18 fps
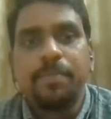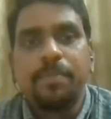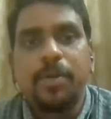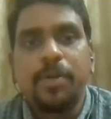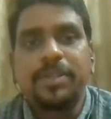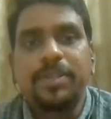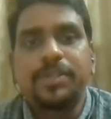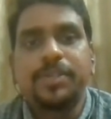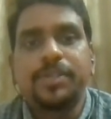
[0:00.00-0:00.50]

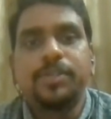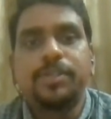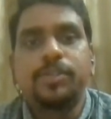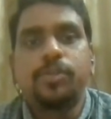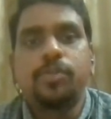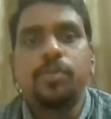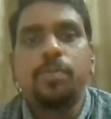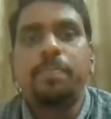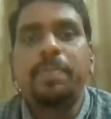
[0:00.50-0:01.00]
production
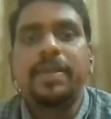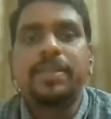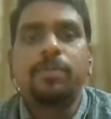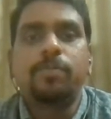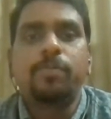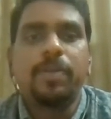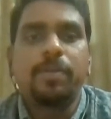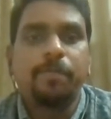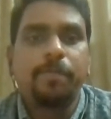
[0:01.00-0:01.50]
through
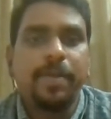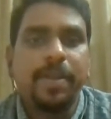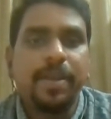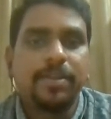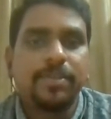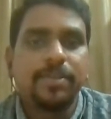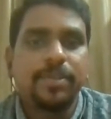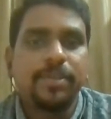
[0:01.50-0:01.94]
better welfare.